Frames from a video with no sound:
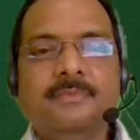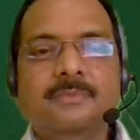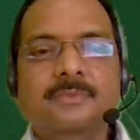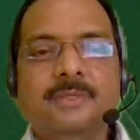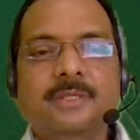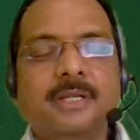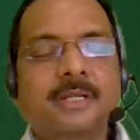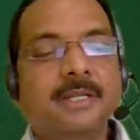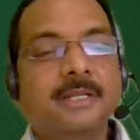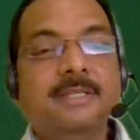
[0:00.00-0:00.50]

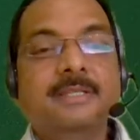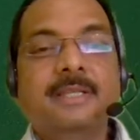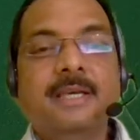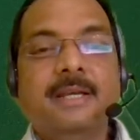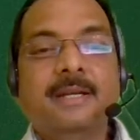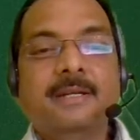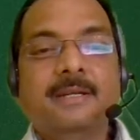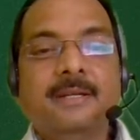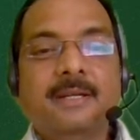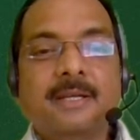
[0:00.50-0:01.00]
It is
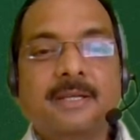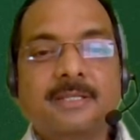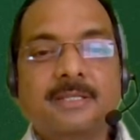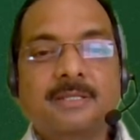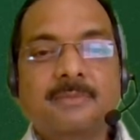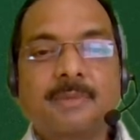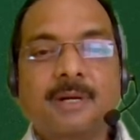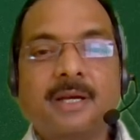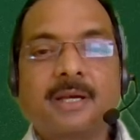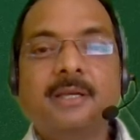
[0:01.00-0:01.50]
characterized
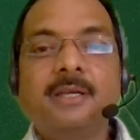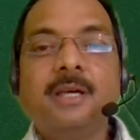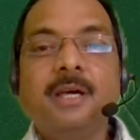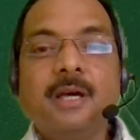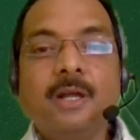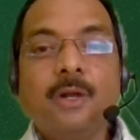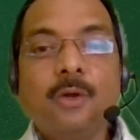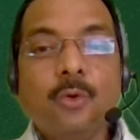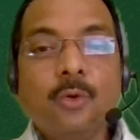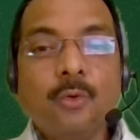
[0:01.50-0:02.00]
by
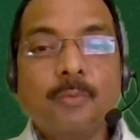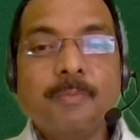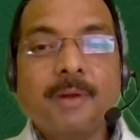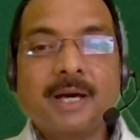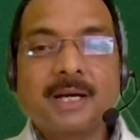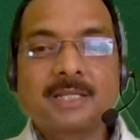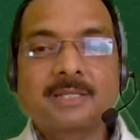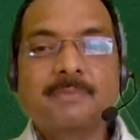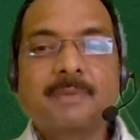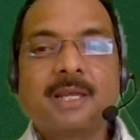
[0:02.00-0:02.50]
low
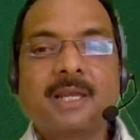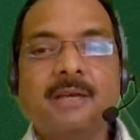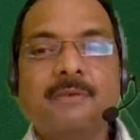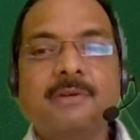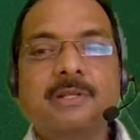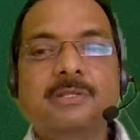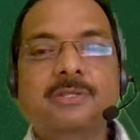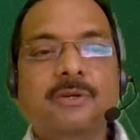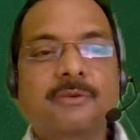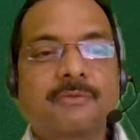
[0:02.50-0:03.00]
plasma
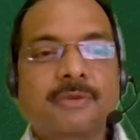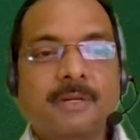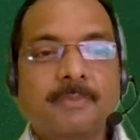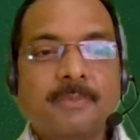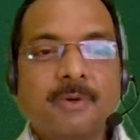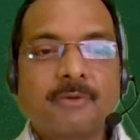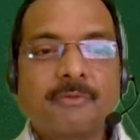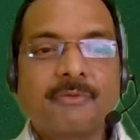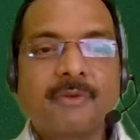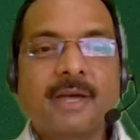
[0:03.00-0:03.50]
levels of
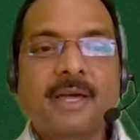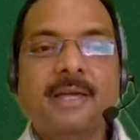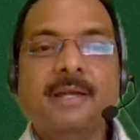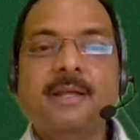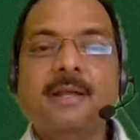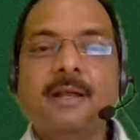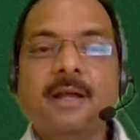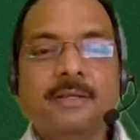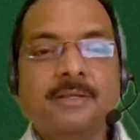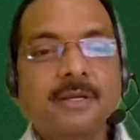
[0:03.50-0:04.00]
tryptophan
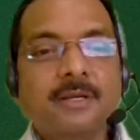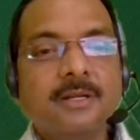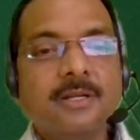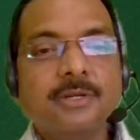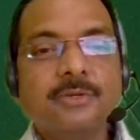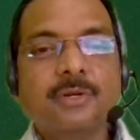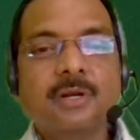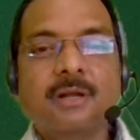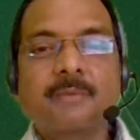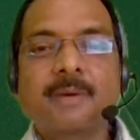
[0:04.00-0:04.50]
and other
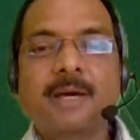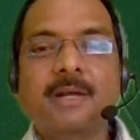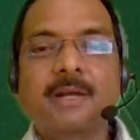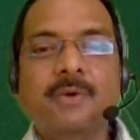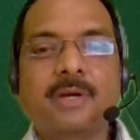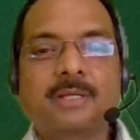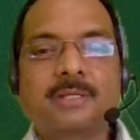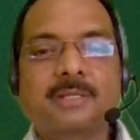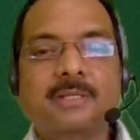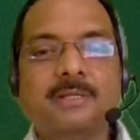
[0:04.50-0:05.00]
neutral amino
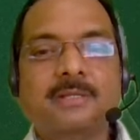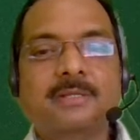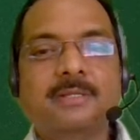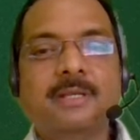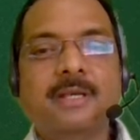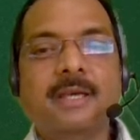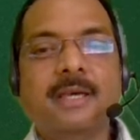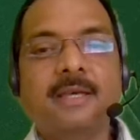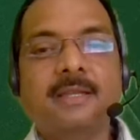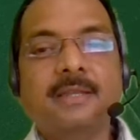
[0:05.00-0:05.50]
acids
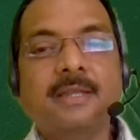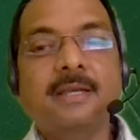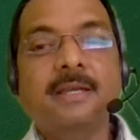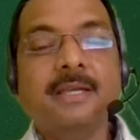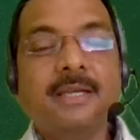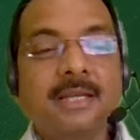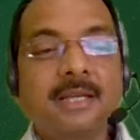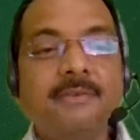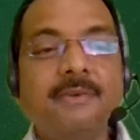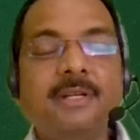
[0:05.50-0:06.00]
and their
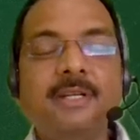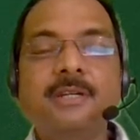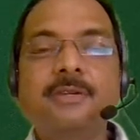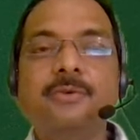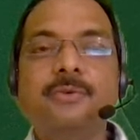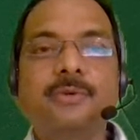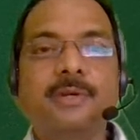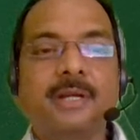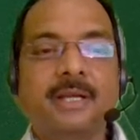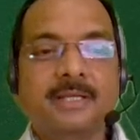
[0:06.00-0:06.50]
elevated
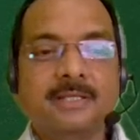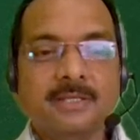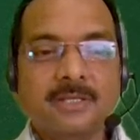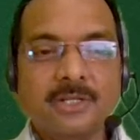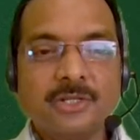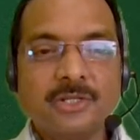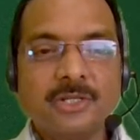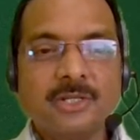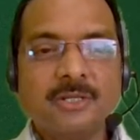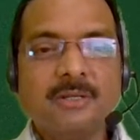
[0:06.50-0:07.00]
urine
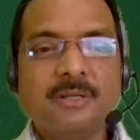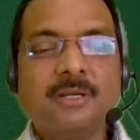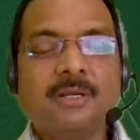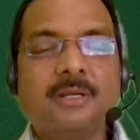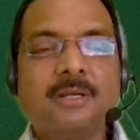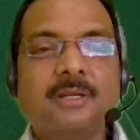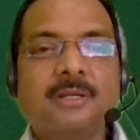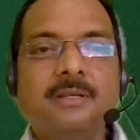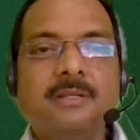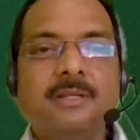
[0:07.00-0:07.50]
excretion.
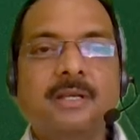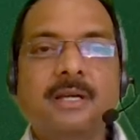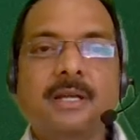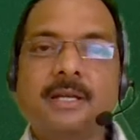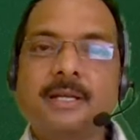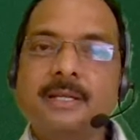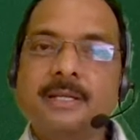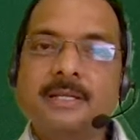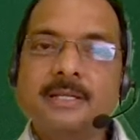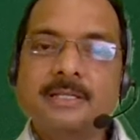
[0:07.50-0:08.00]
The
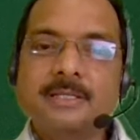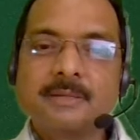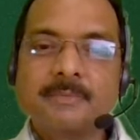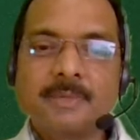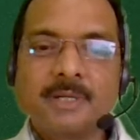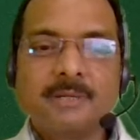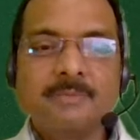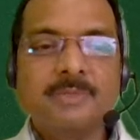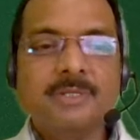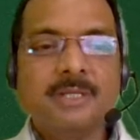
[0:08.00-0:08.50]
clinical
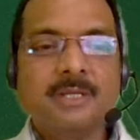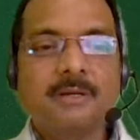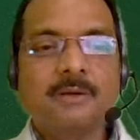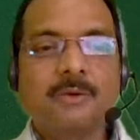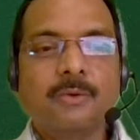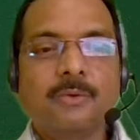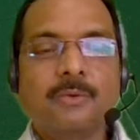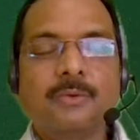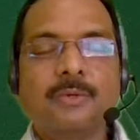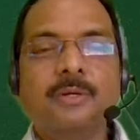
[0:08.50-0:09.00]
symptoms
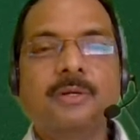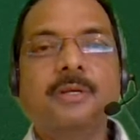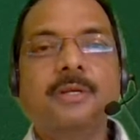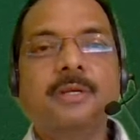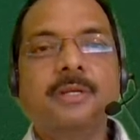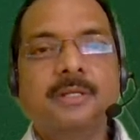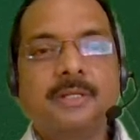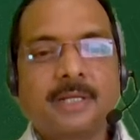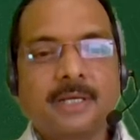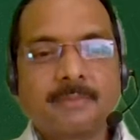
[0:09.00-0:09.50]
include
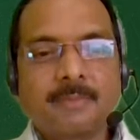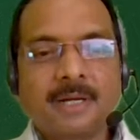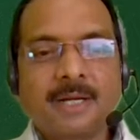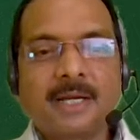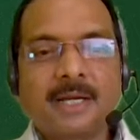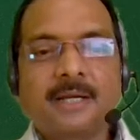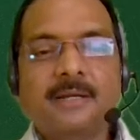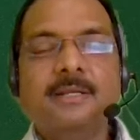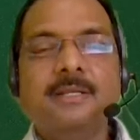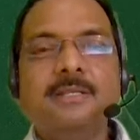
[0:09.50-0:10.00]

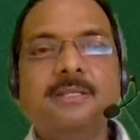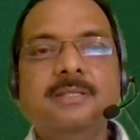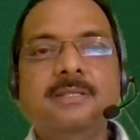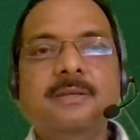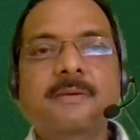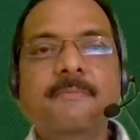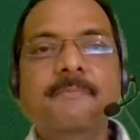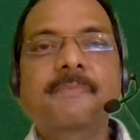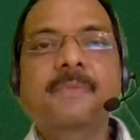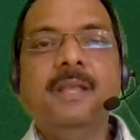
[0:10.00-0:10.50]
dermatitis,
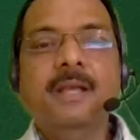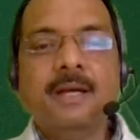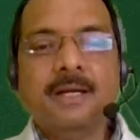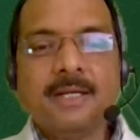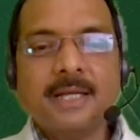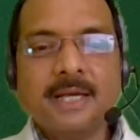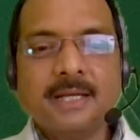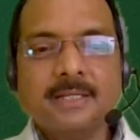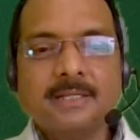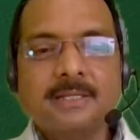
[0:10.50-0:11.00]

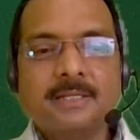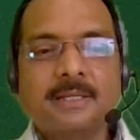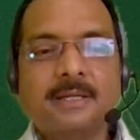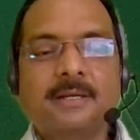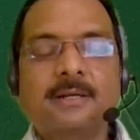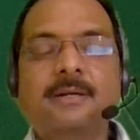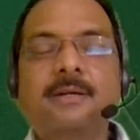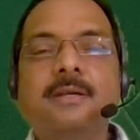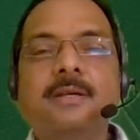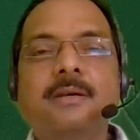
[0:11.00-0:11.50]

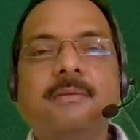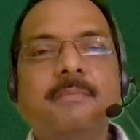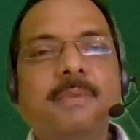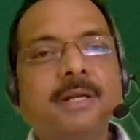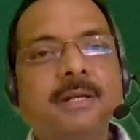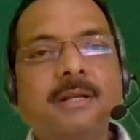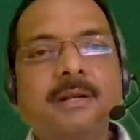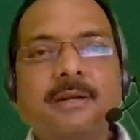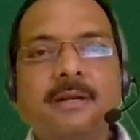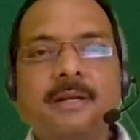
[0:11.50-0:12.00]
ataxia,
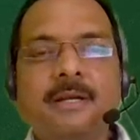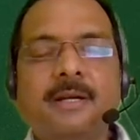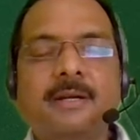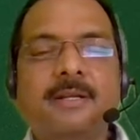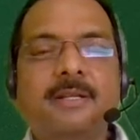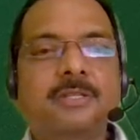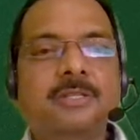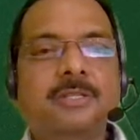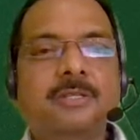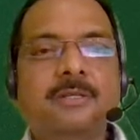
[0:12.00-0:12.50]
mental
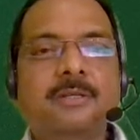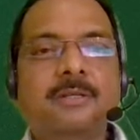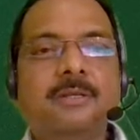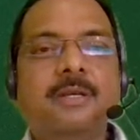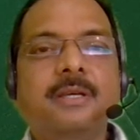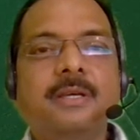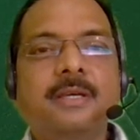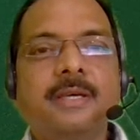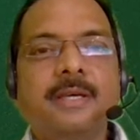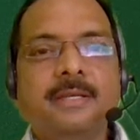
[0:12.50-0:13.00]
retardation,
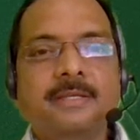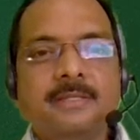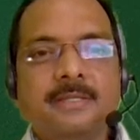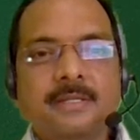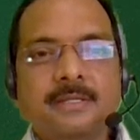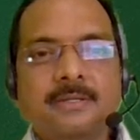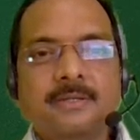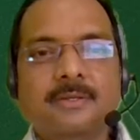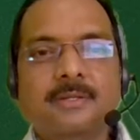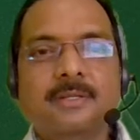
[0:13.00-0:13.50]

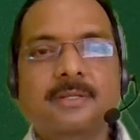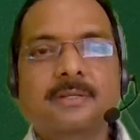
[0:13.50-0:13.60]
etc.